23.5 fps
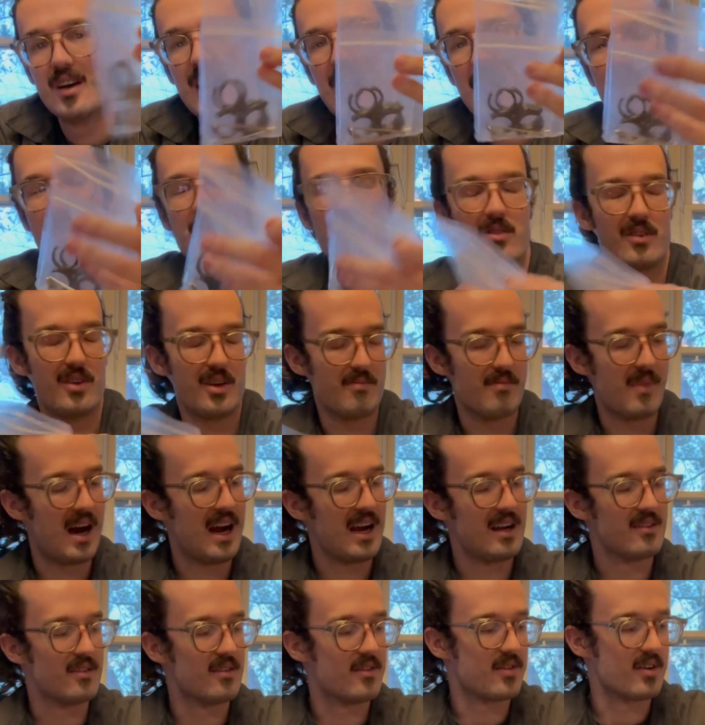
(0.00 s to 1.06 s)
I don't really
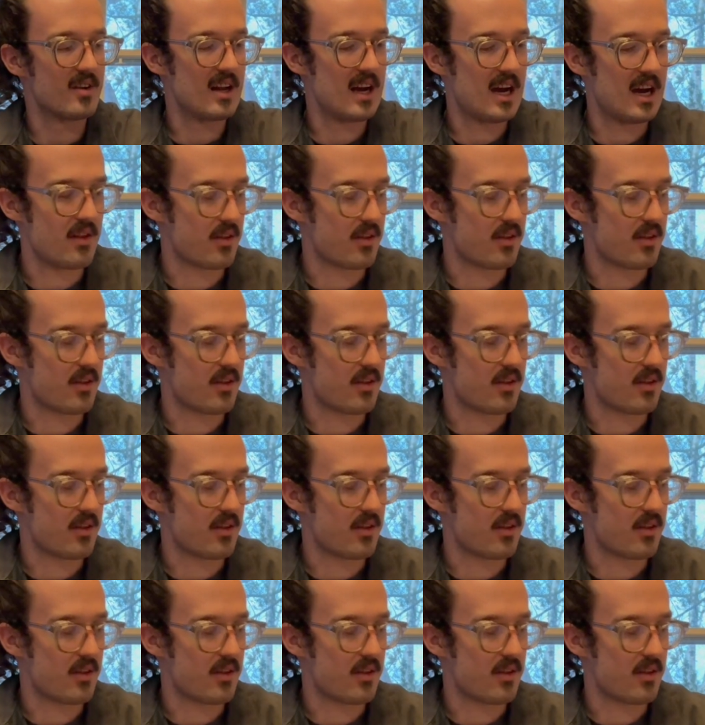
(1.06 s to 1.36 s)
mind that they're not